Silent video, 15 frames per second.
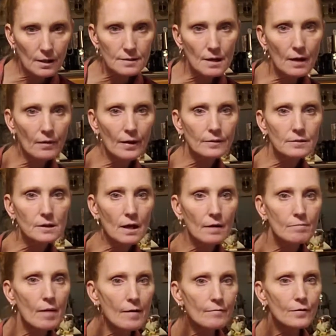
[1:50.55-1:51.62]
because I'd like to give
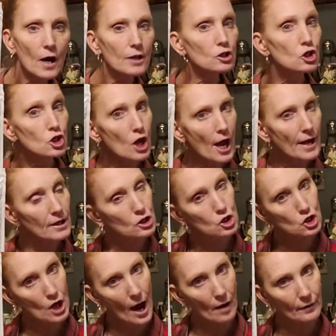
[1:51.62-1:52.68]
my friend Jay a
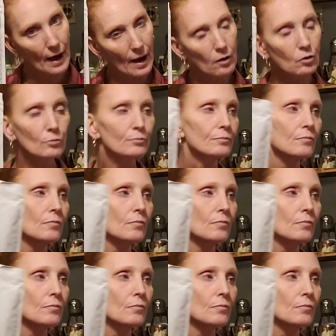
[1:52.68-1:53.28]
shout out.